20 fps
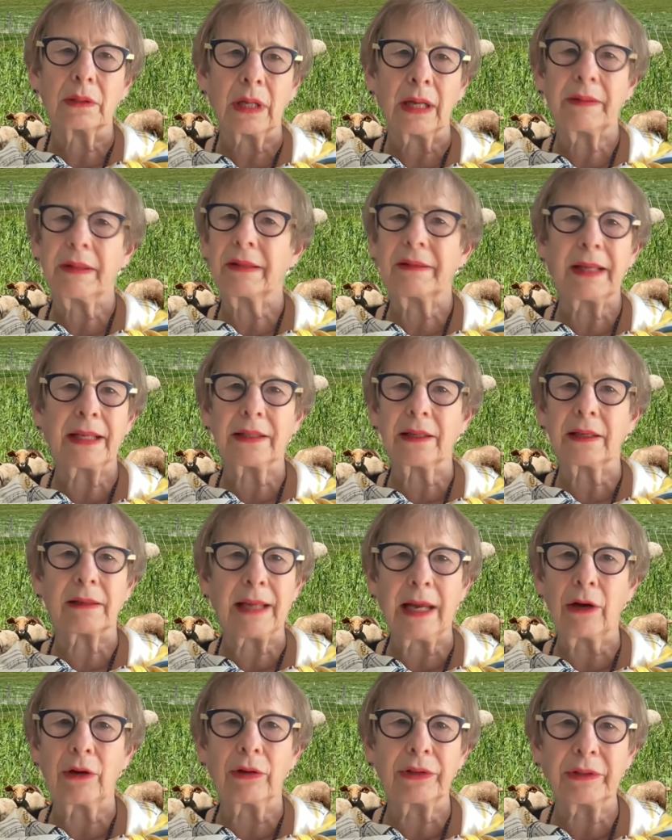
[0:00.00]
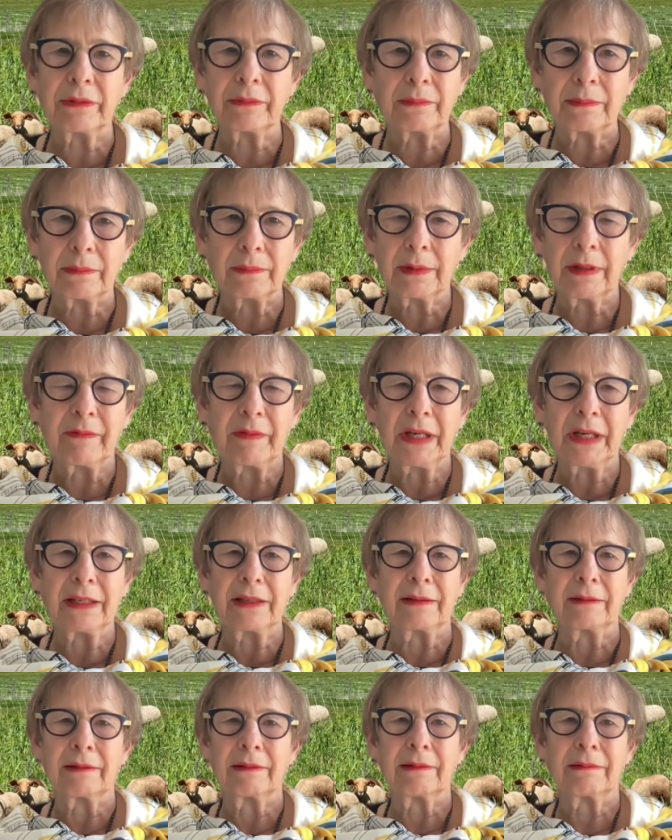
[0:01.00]
I think that's like, uh, Carol, do you have
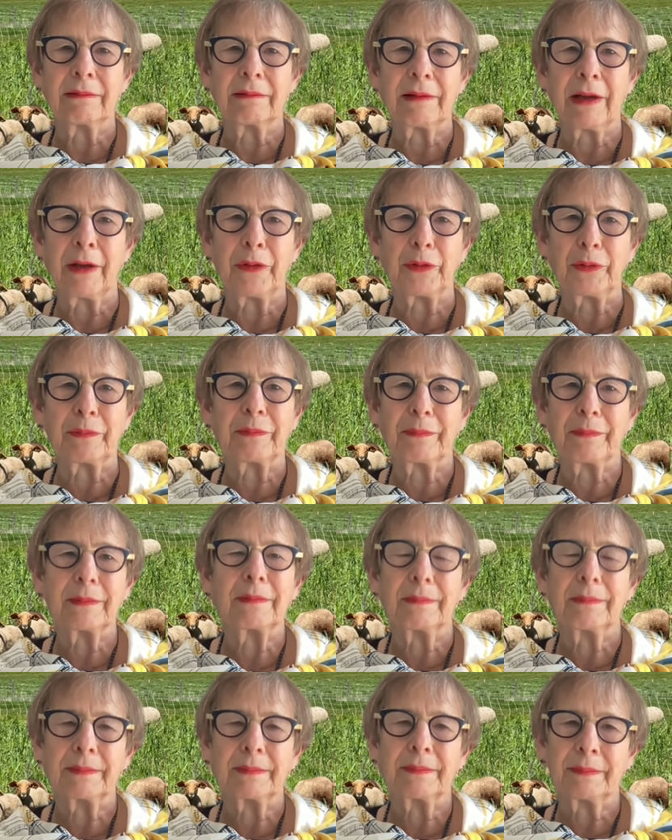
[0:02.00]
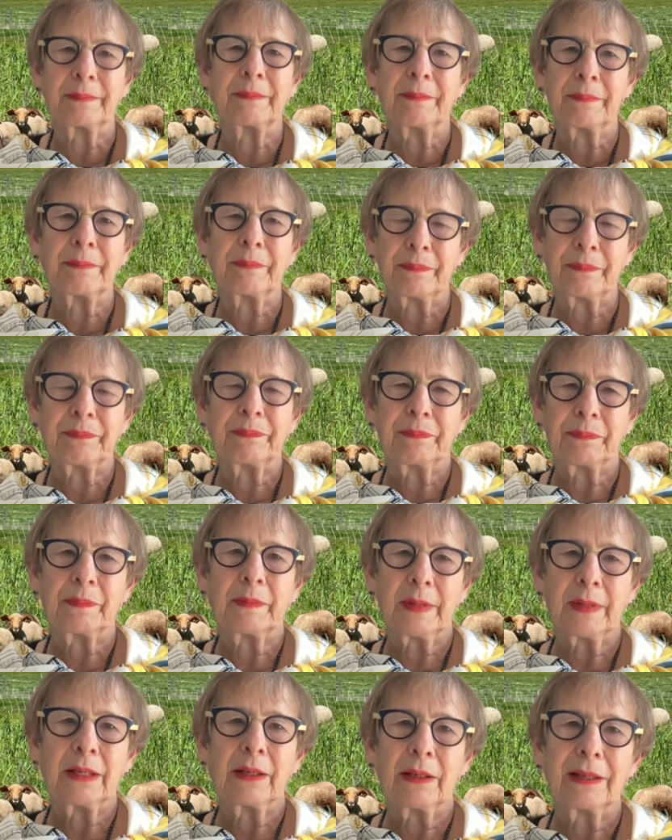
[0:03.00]
any? Yeah, I, I think in 10
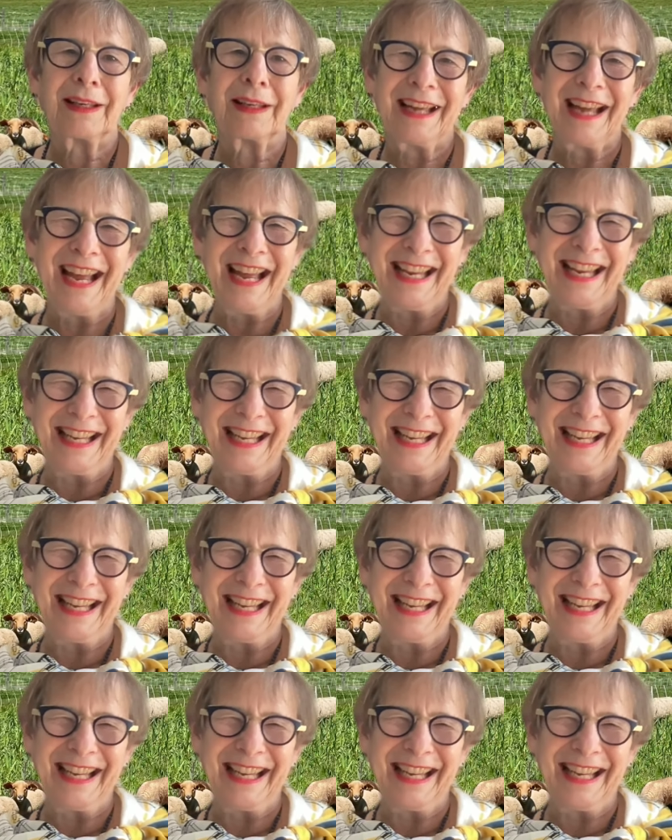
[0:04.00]
years, this is